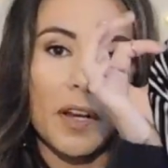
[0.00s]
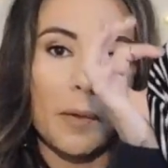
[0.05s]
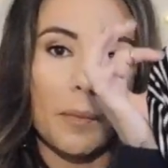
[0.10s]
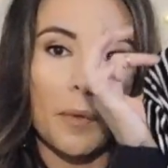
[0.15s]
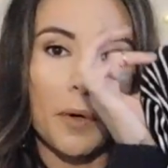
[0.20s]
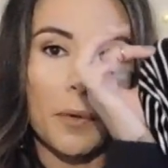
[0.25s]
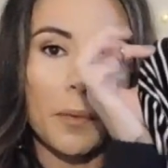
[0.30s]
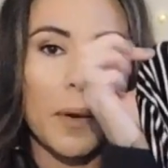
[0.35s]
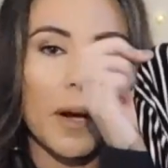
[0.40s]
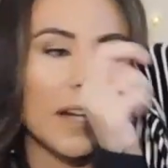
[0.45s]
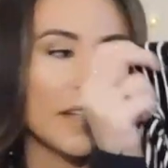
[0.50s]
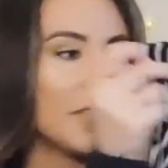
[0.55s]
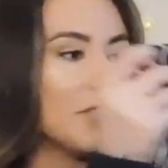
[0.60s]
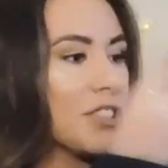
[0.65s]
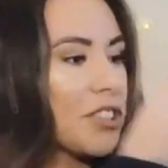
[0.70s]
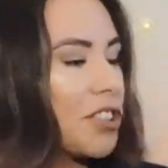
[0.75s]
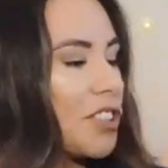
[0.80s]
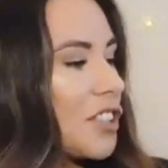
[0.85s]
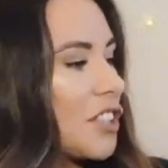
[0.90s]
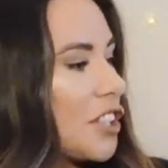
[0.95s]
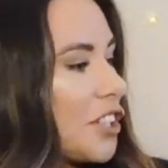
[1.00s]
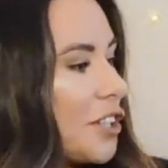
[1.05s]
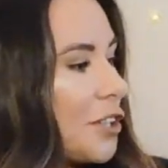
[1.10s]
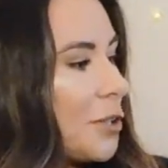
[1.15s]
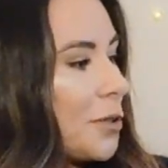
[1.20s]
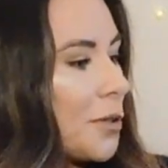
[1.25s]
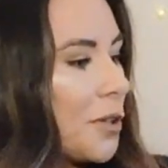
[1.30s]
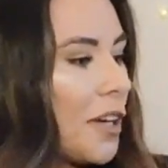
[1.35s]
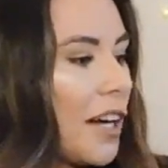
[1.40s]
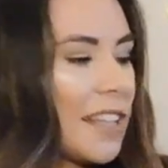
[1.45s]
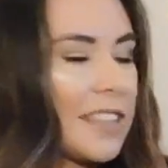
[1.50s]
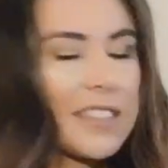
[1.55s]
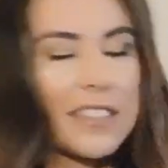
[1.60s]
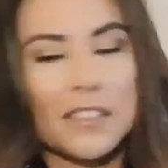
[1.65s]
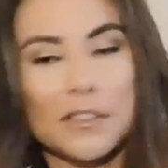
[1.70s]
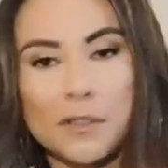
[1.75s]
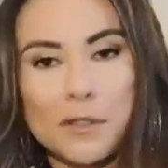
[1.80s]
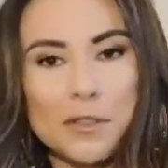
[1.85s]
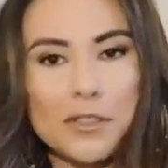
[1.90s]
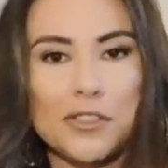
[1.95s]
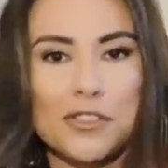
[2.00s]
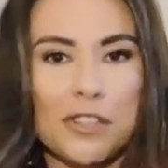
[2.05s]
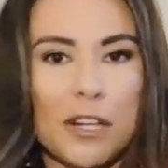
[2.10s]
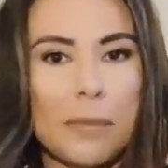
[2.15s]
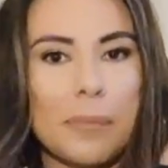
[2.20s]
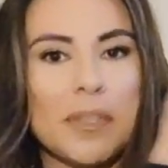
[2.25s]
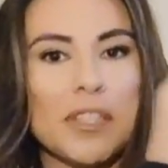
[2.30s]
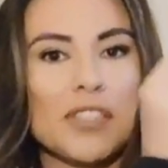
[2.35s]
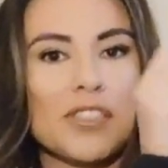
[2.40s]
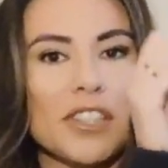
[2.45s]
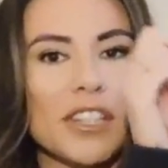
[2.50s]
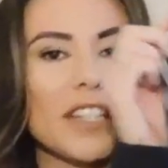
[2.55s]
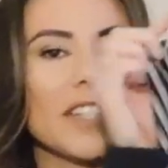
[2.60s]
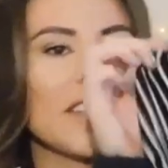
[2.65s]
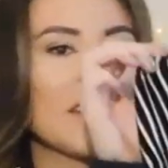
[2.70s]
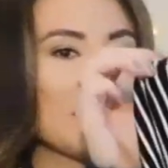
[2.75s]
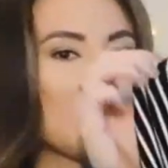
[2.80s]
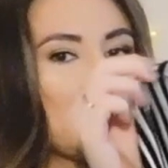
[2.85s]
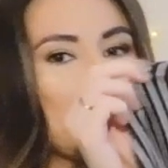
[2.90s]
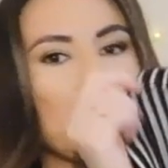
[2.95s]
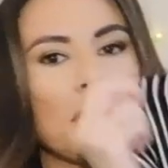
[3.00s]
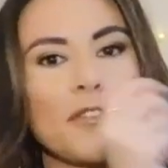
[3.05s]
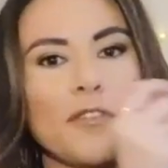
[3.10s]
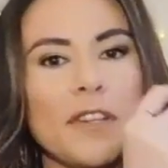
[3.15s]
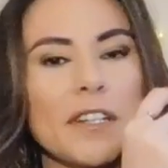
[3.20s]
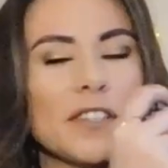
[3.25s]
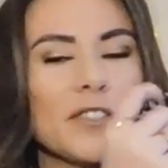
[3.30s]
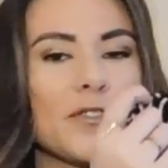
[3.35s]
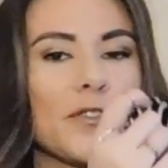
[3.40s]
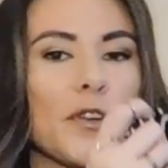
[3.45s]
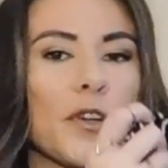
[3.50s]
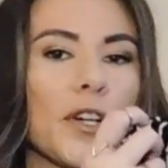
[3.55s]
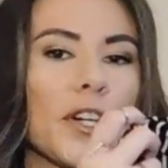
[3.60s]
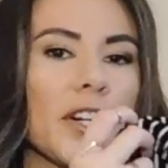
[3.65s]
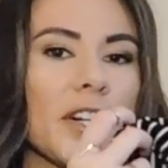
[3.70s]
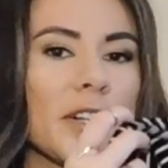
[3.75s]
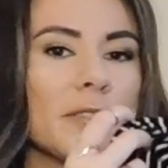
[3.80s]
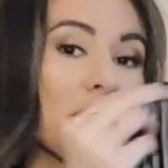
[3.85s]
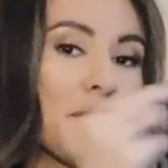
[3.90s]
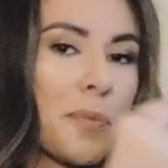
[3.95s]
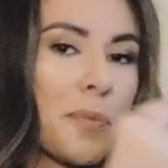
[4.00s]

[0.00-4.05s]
number 1, just a cute classic little stripy shirt that's perfect for the